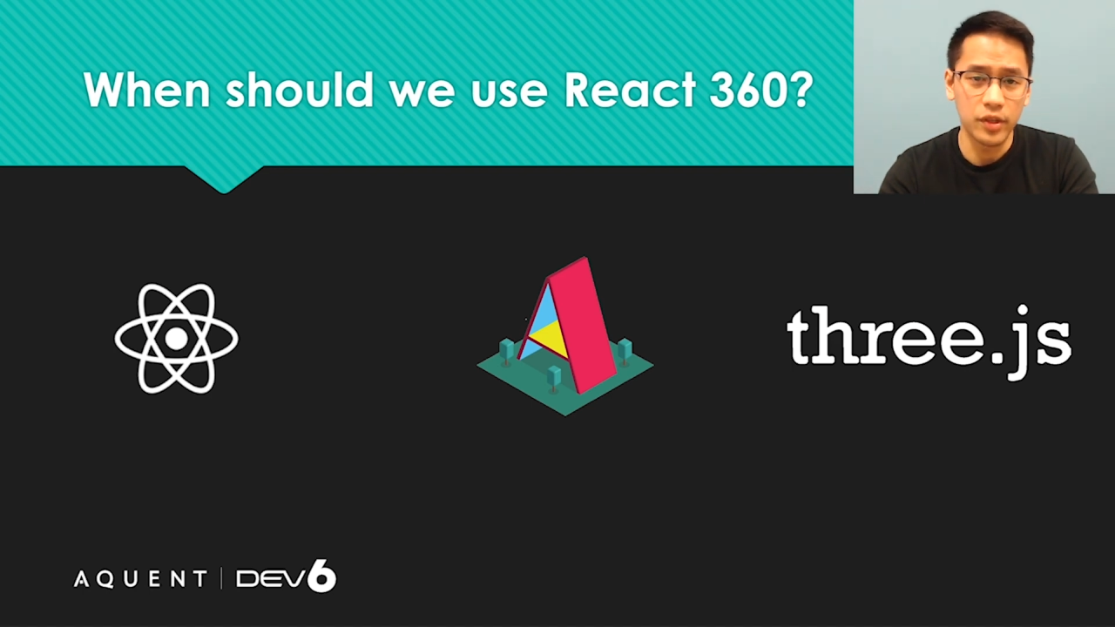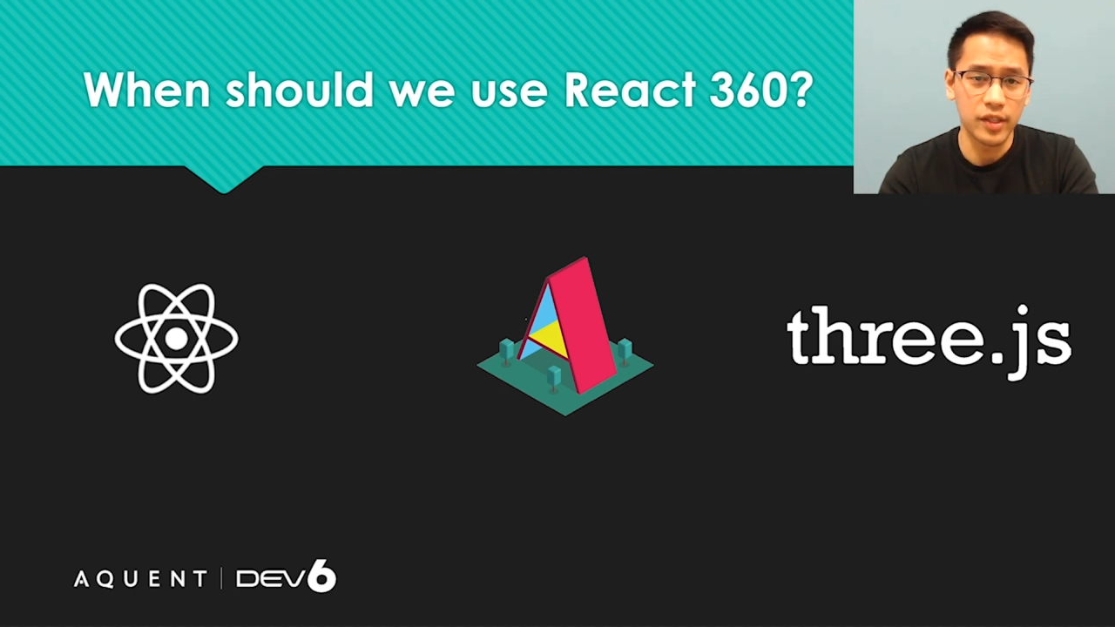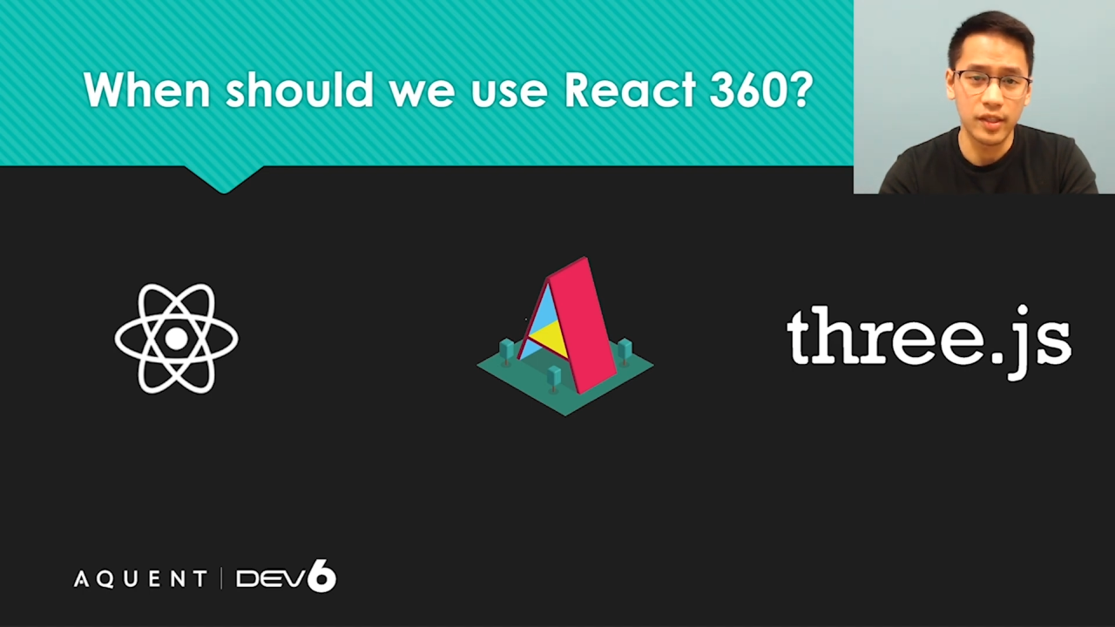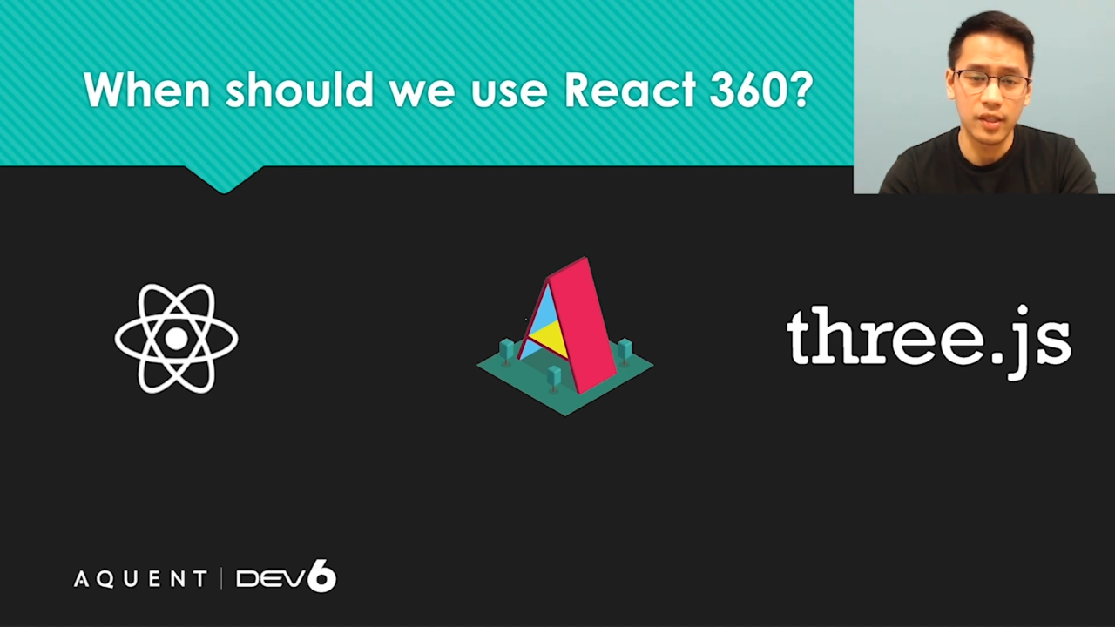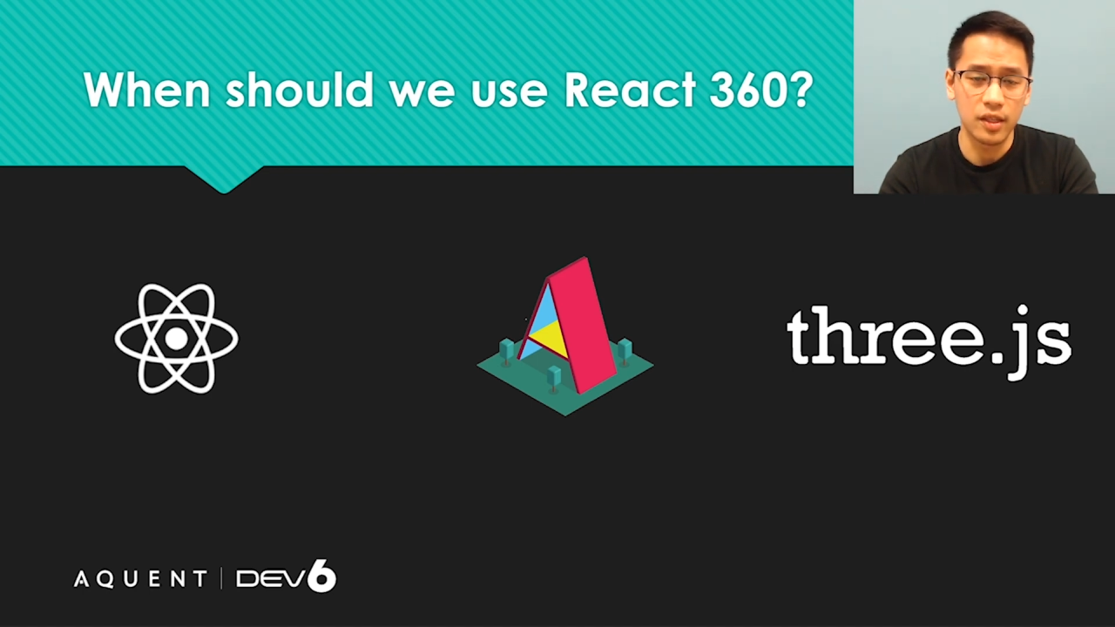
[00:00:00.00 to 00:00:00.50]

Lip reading: React